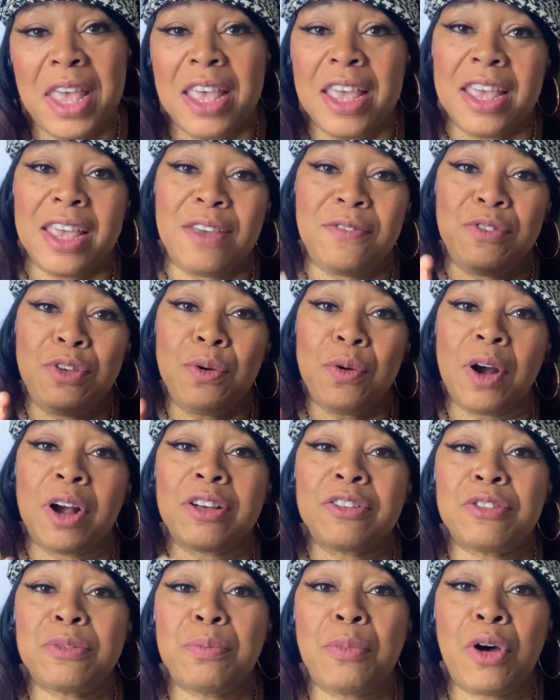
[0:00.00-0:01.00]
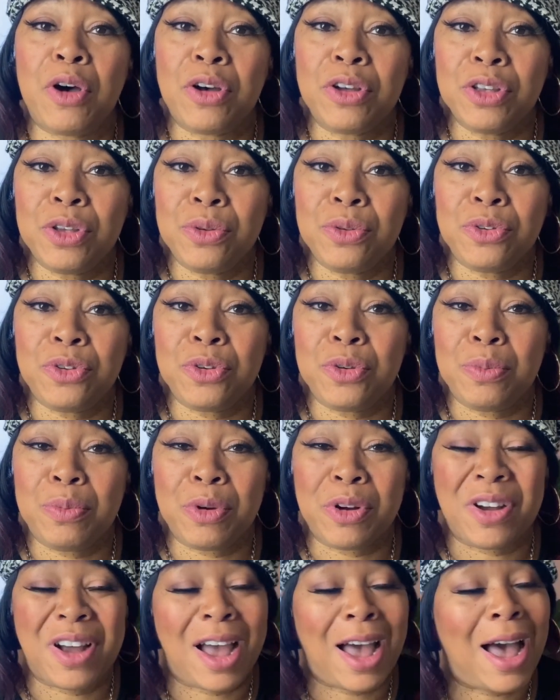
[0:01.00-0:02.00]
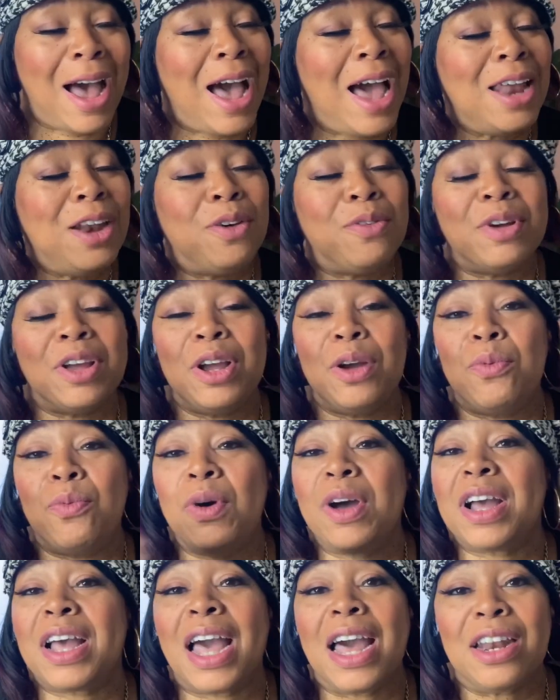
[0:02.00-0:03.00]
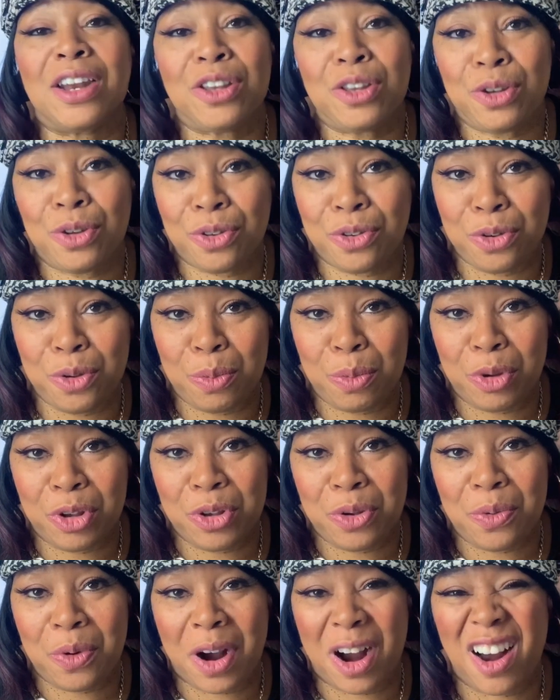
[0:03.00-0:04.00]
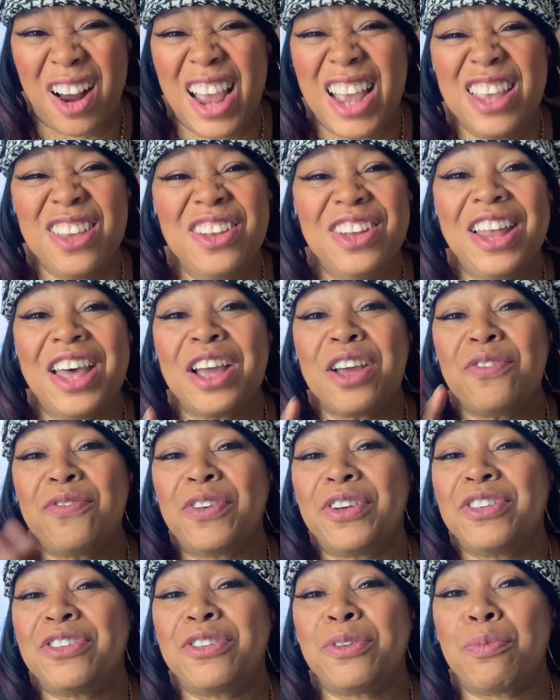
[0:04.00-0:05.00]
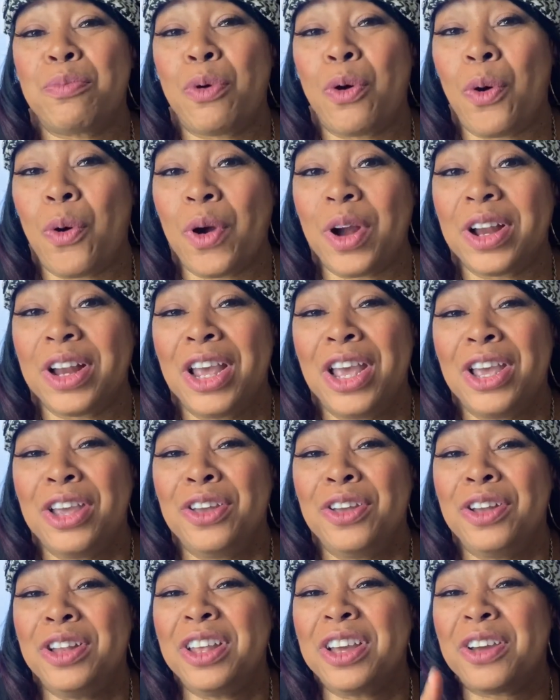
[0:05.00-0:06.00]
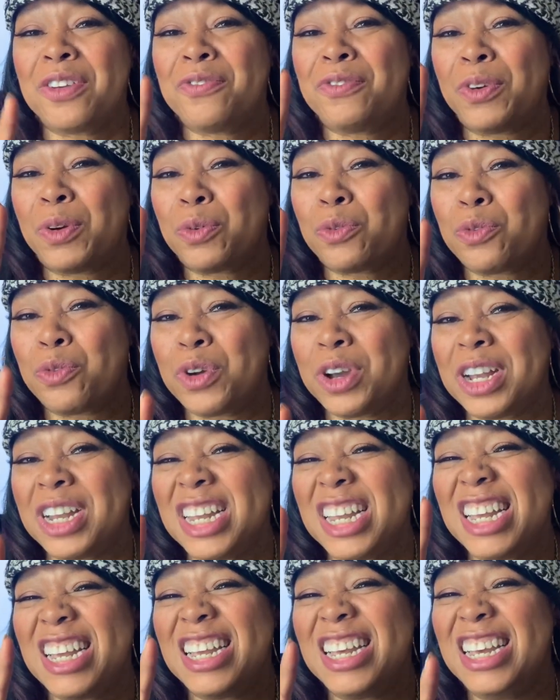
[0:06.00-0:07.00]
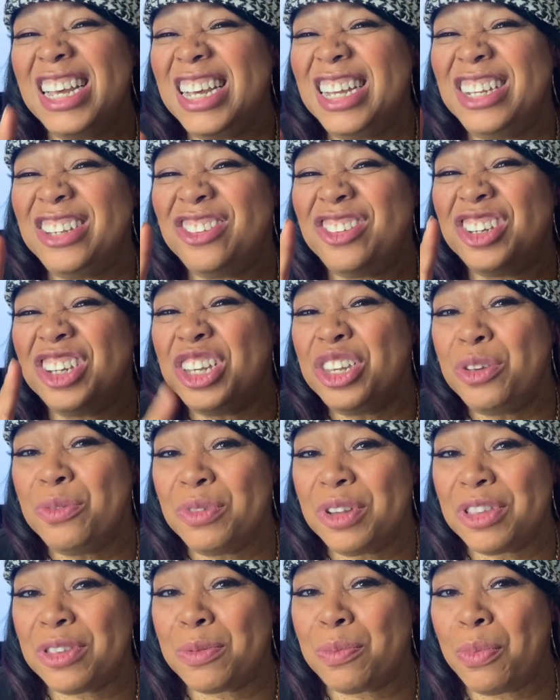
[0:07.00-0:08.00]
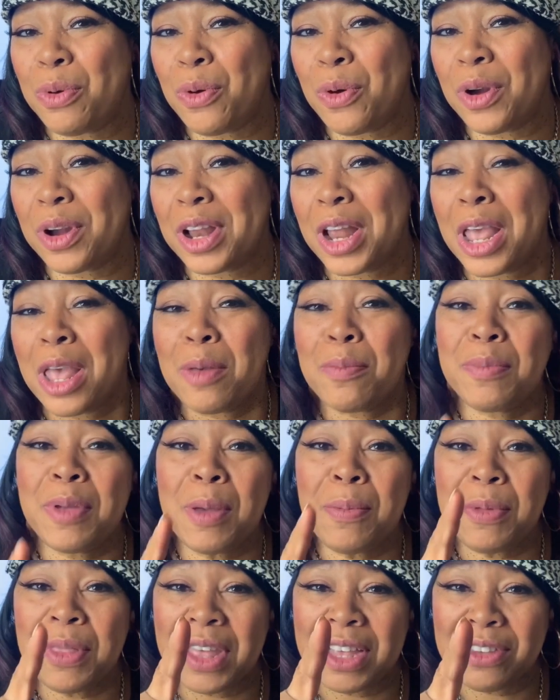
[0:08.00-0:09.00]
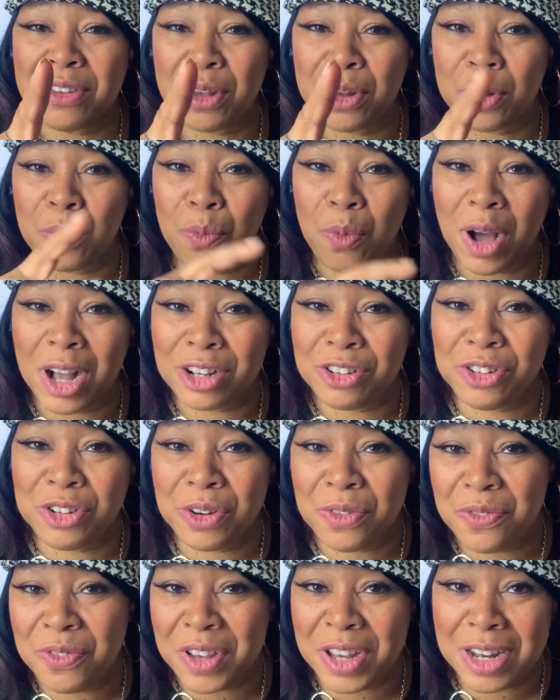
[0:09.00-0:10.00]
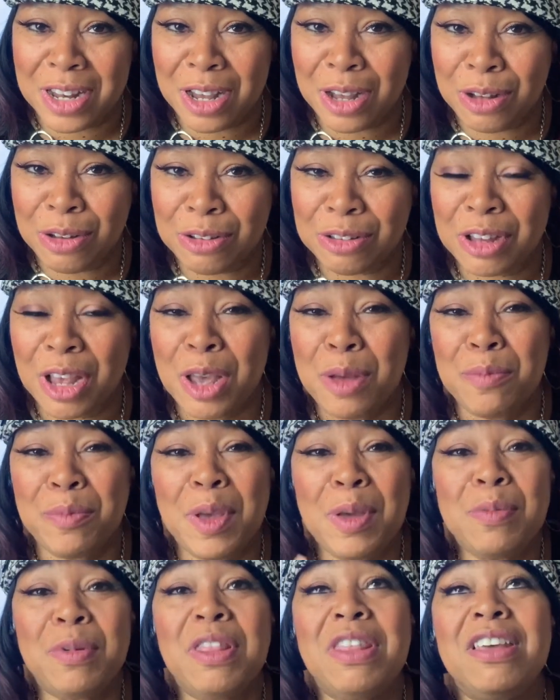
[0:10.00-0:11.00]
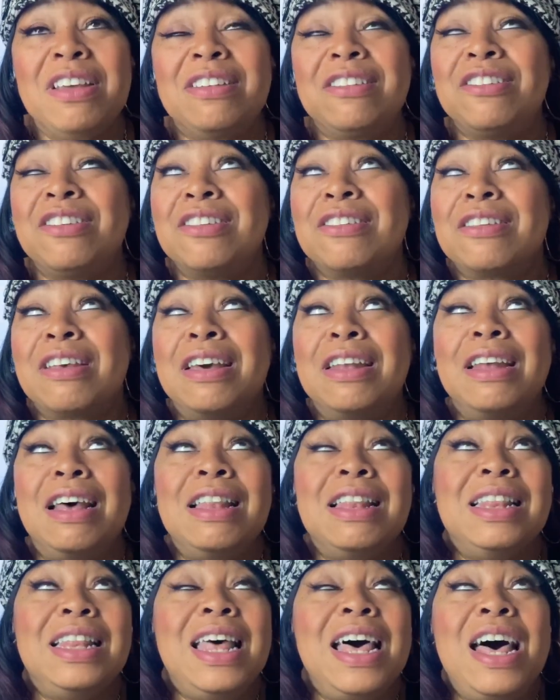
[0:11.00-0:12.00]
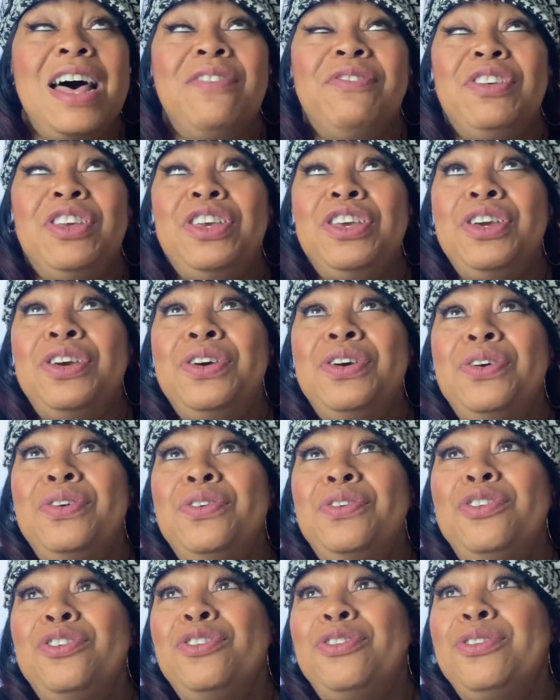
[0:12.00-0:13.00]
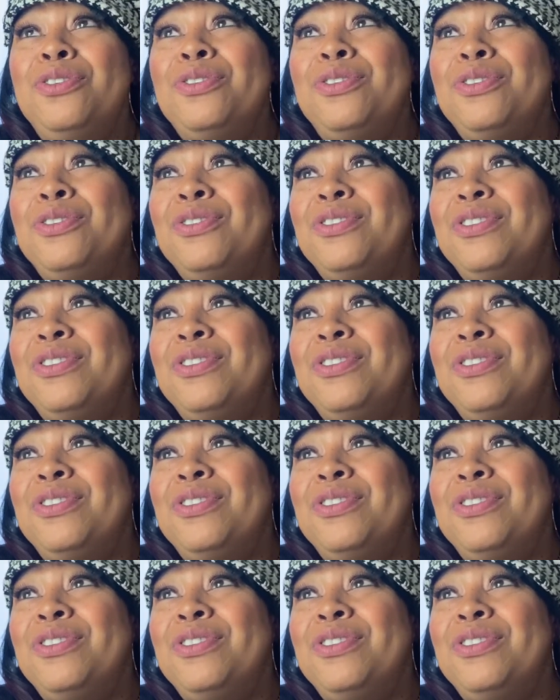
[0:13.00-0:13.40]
If you are a small YouTuber, I don't care what kind of YouTuber you are, and you're looking for support, you're looking for really good, genuine support, people that's going to watch your videos, people that's just going to love you,